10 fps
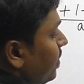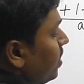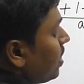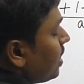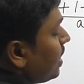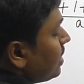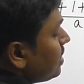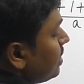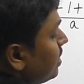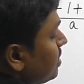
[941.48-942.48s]
we got an
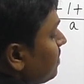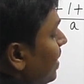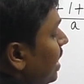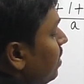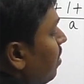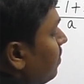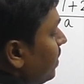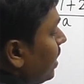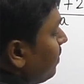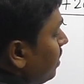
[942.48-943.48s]
answer, that is value of
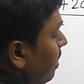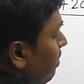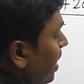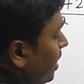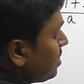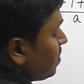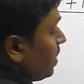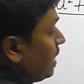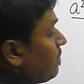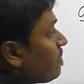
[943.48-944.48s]
a will be minus
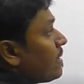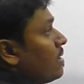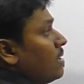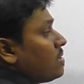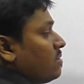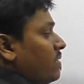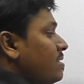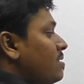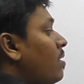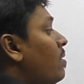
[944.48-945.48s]
1. So
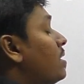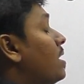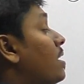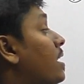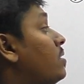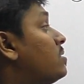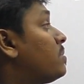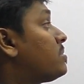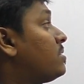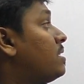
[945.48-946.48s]
friends, now our target to
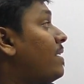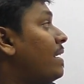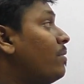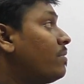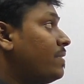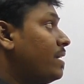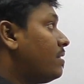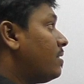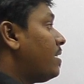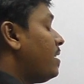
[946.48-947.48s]
substitute the value of a
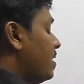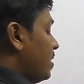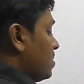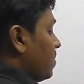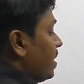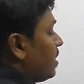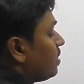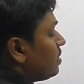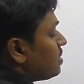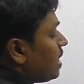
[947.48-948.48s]
there, right? So here
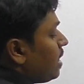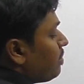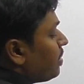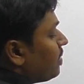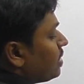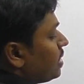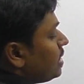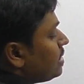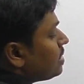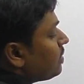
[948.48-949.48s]
it is a power
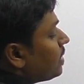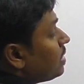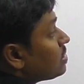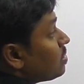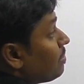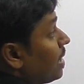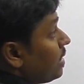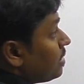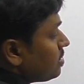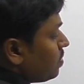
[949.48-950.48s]
37, so
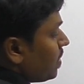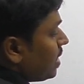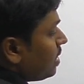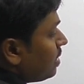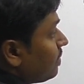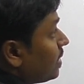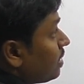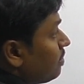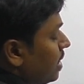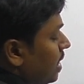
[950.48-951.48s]
minus 1
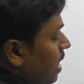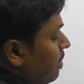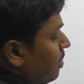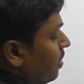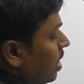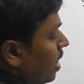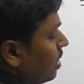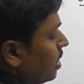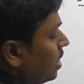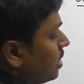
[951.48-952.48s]
divided by a power
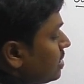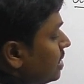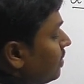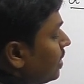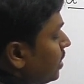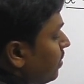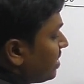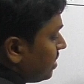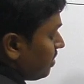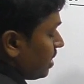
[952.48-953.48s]
100 is equal to
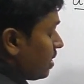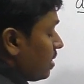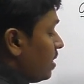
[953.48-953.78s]
question mark.